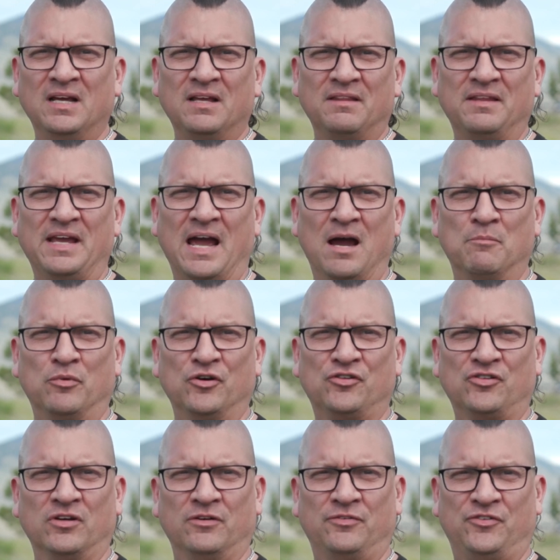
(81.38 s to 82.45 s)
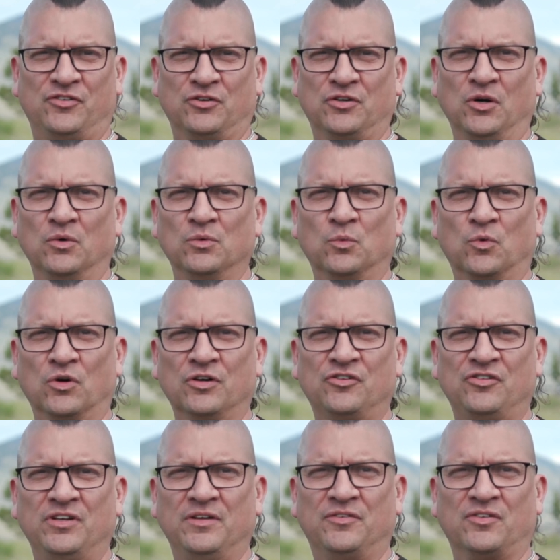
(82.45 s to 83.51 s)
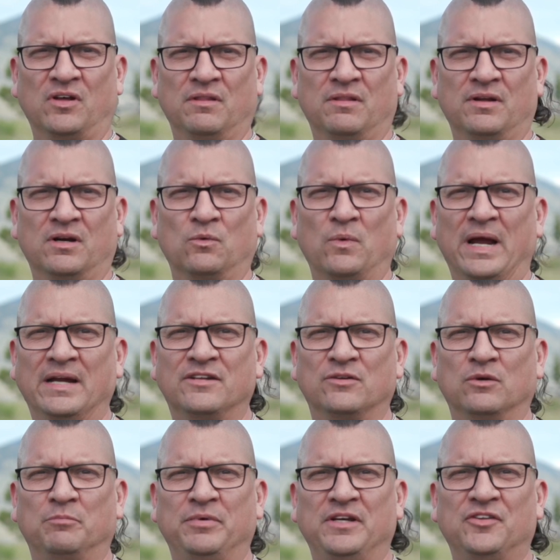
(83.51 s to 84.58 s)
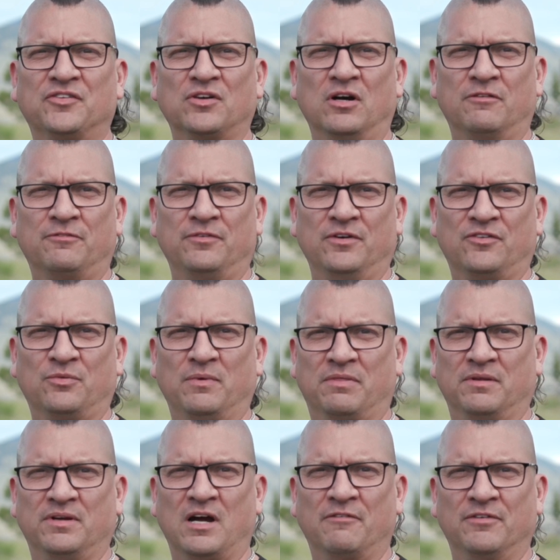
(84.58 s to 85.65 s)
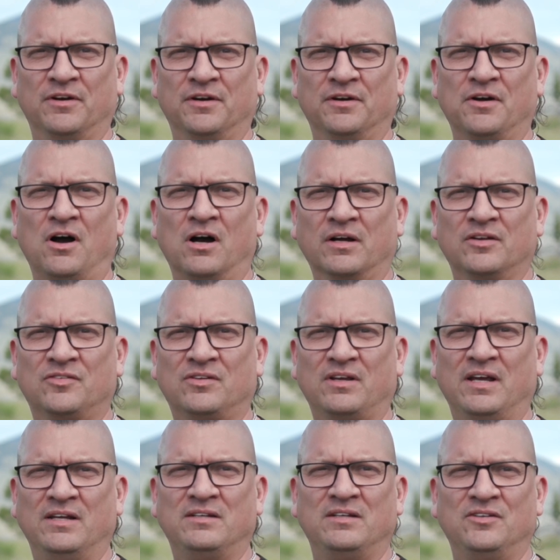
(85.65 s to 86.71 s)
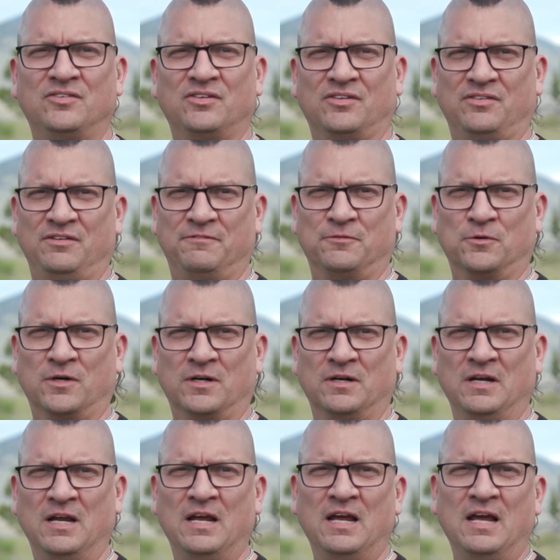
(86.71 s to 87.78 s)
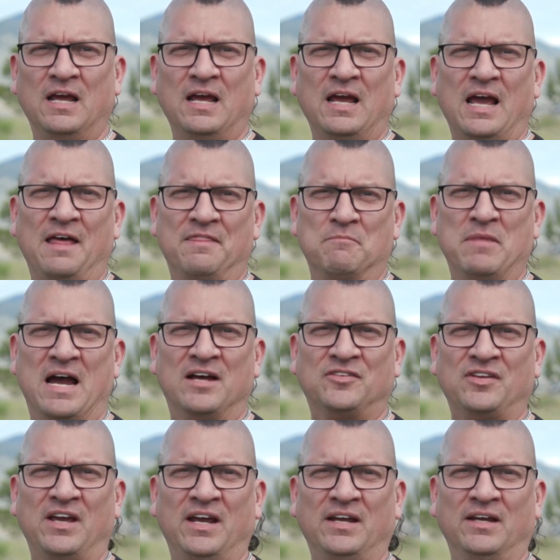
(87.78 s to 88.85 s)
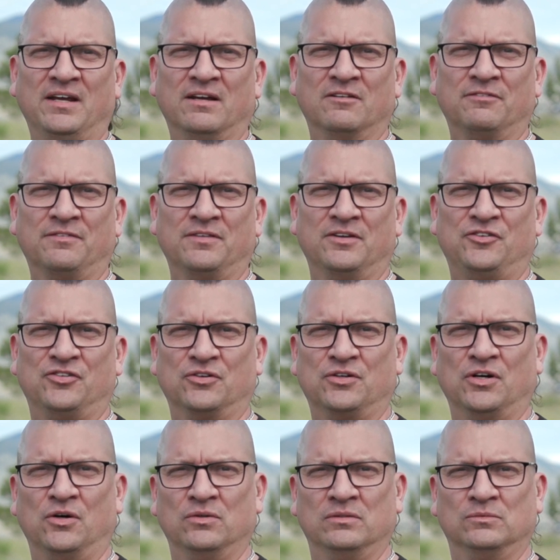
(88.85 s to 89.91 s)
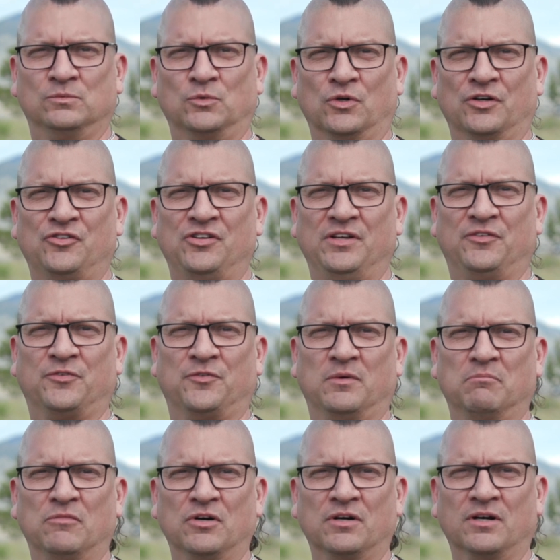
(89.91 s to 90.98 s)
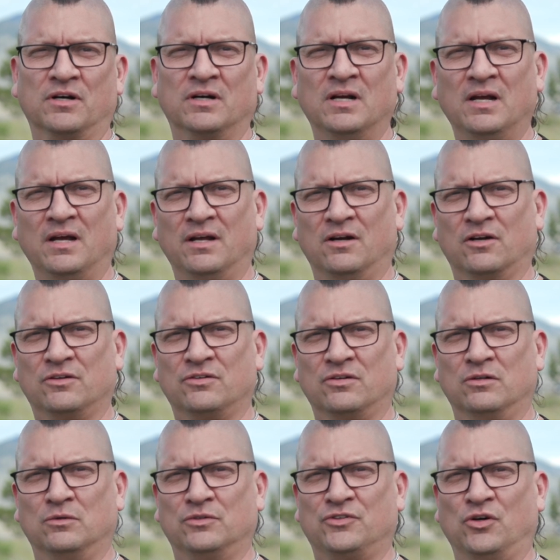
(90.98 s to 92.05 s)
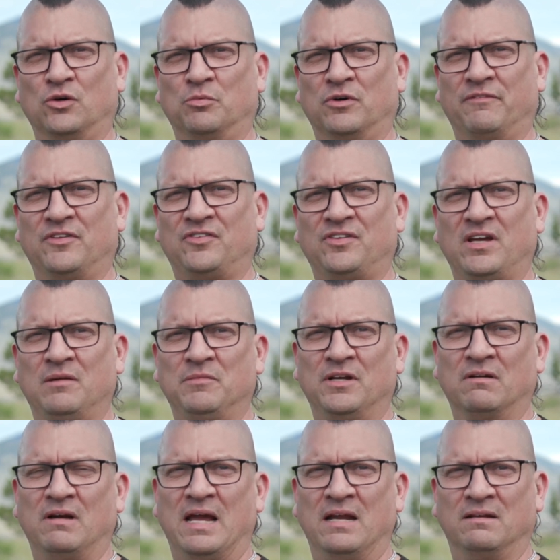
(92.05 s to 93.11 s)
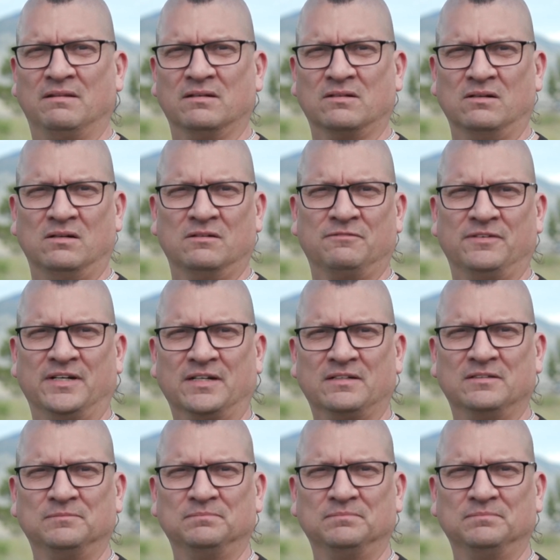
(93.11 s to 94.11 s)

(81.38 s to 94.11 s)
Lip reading: The ambush of Chilcotin war chiefs on their way to a peace conference with the governor in August 1864, and the mass hanging of the Chilcotin war chiefs for murder in October of the same year ended the conflict.